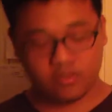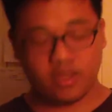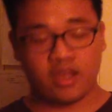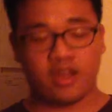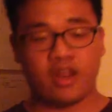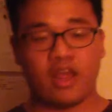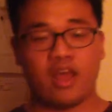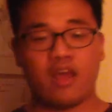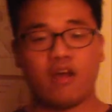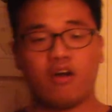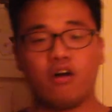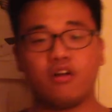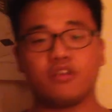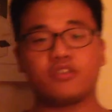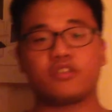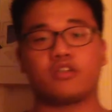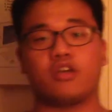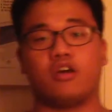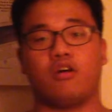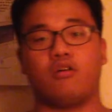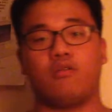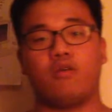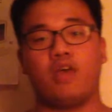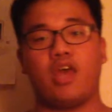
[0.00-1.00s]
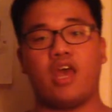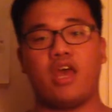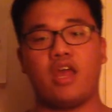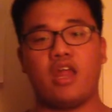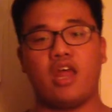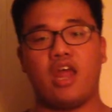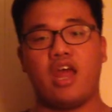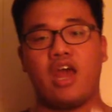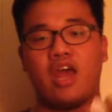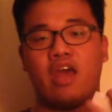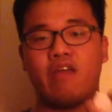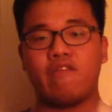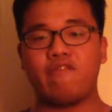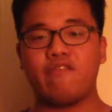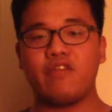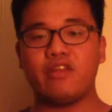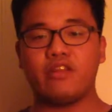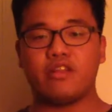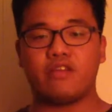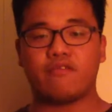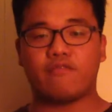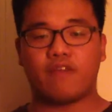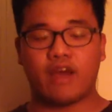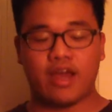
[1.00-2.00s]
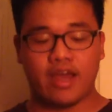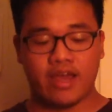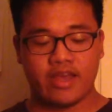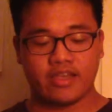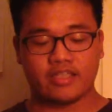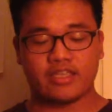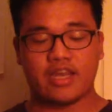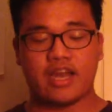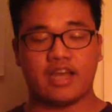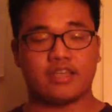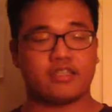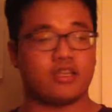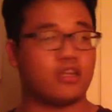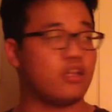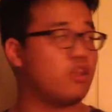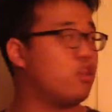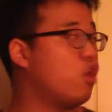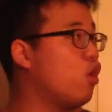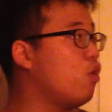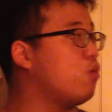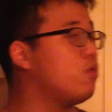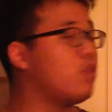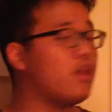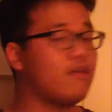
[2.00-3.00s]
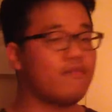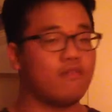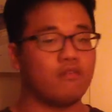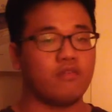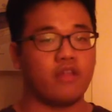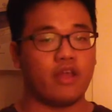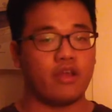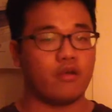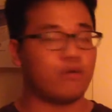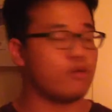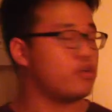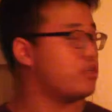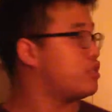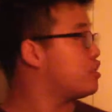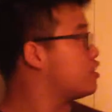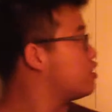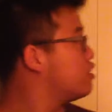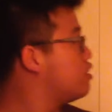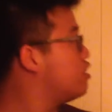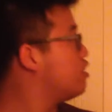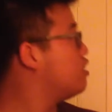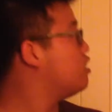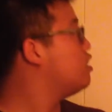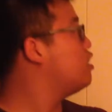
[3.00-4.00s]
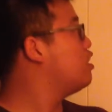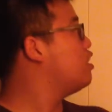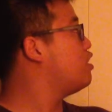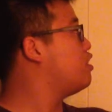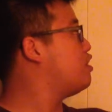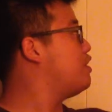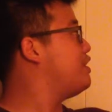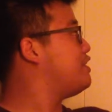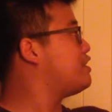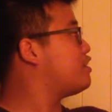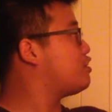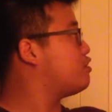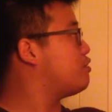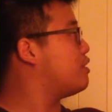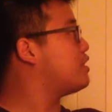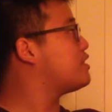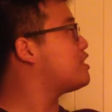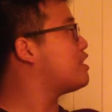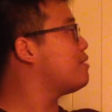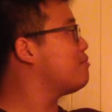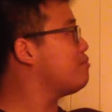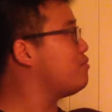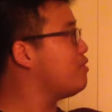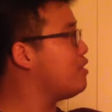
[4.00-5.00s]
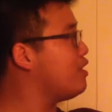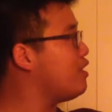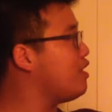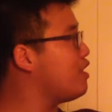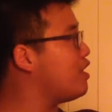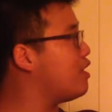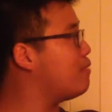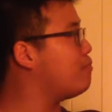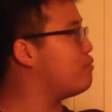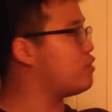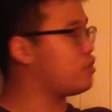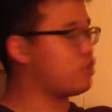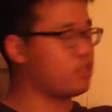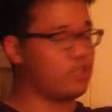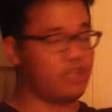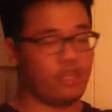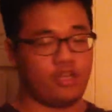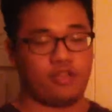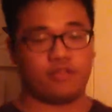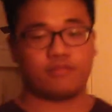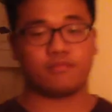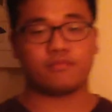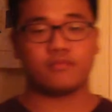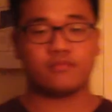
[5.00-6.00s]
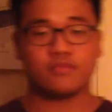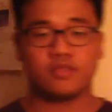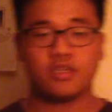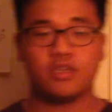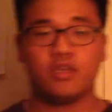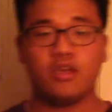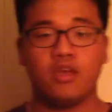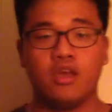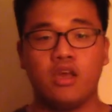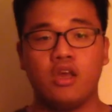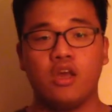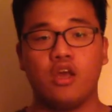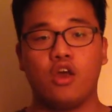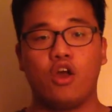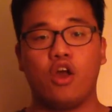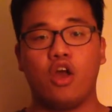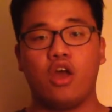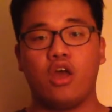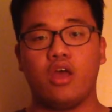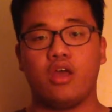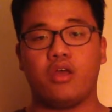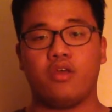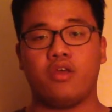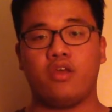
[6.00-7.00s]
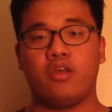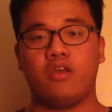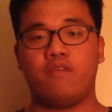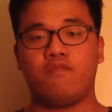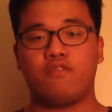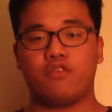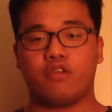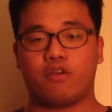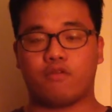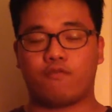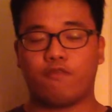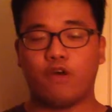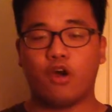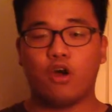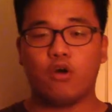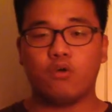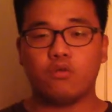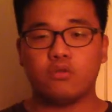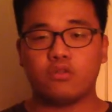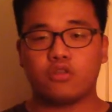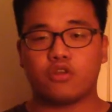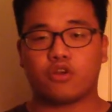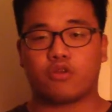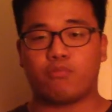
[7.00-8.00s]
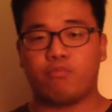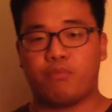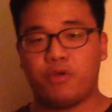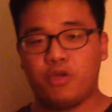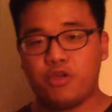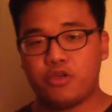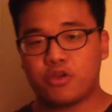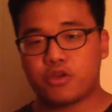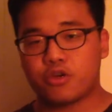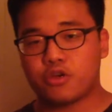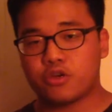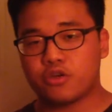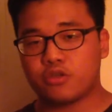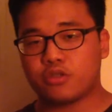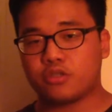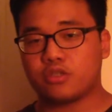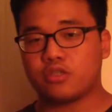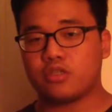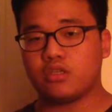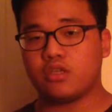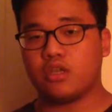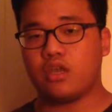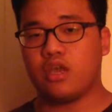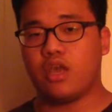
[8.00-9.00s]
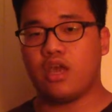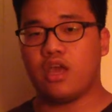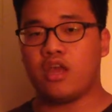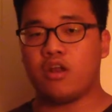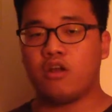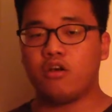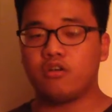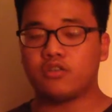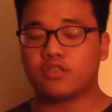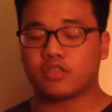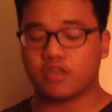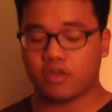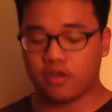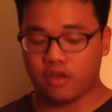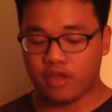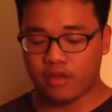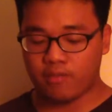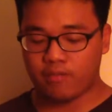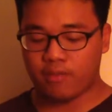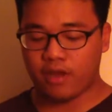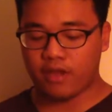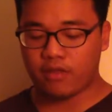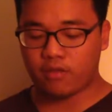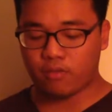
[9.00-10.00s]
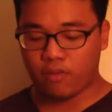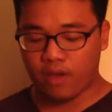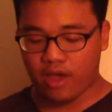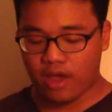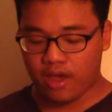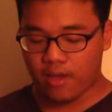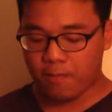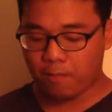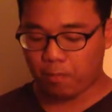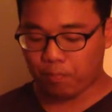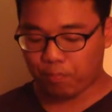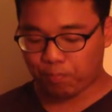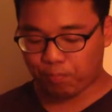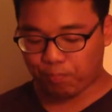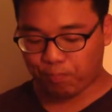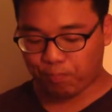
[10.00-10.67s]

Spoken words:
And also, every device has a low-level language. These two, assembly and machine. Even your phones, your computers, and by the way,